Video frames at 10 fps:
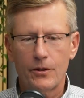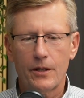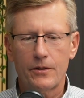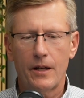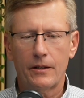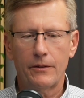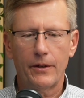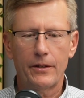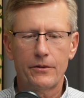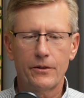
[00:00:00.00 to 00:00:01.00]
exactly
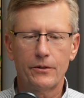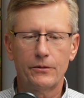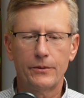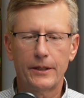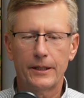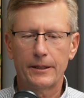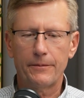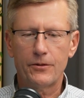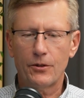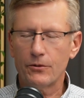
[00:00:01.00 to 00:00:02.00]
right.
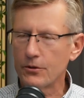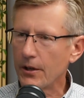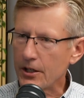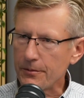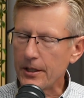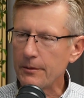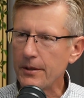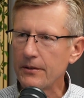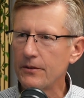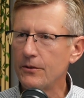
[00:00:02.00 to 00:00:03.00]
So
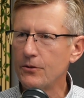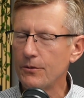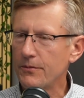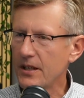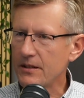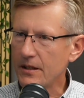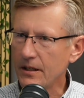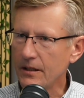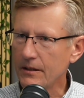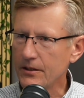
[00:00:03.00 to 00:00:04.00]
experiment, do some
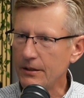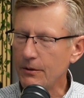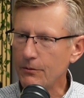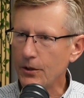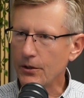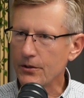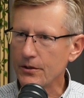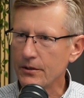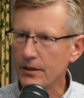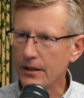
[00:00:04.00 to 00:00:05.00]
testing, see what
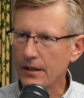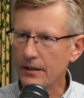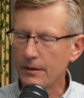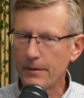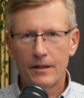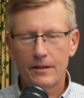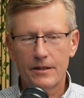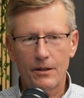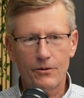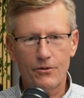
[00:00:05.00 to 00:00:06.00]
works, and that may
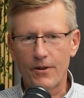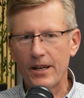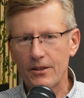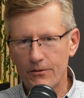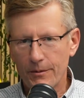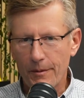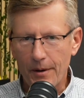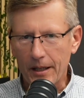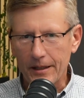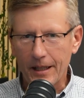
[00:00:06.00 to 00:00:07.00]
sound strange from a
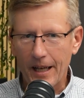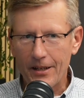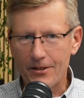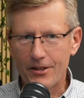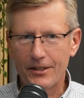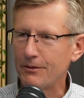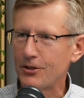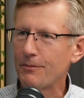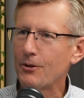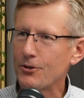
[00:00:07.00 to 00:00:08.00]
marketing agency. We're
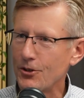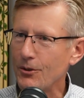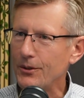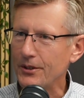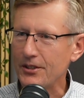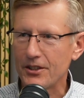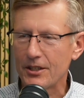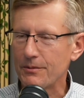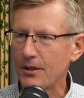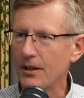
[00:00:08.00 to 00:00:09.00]
supposed to know all these
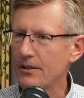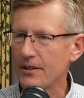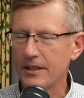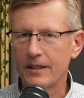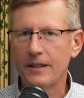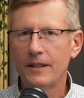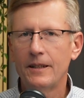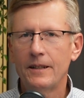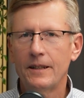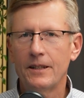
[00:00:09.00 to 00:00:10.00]
things, but honestly,
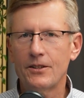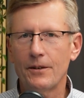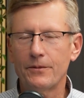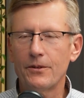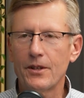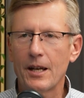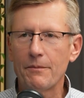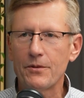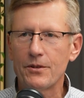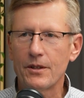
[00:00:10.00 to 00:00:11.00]
it's
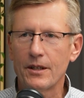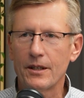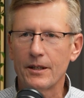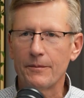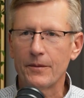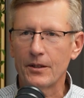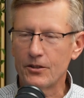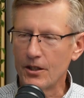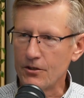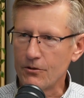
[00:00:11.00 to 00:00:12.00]
oftentimes
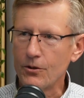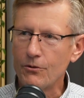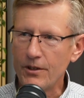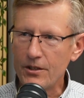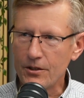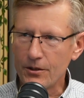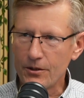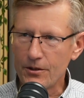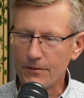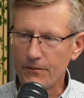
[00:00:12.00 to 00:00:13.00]
it's good
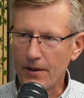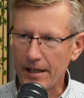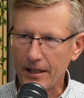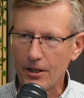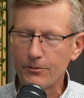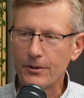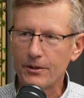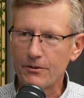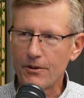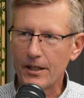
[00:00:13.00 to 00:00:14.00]
research, finding out what
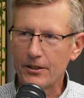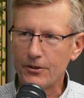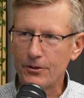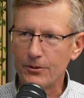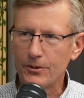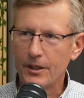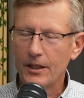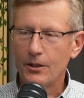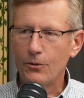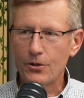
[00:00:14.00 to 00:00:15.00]
they're trying to do,
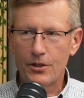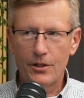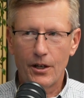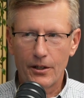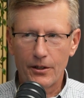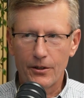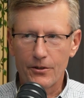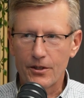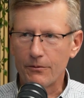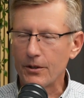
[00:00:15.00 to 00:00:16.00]
who is the
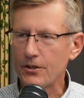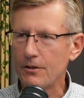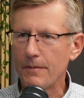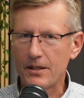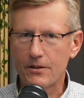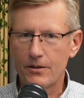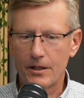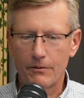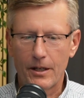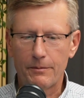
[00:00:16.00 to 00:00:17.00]
audience, and what is the
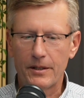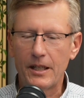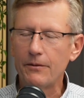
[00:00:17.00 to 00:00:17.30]
messaging, right? But even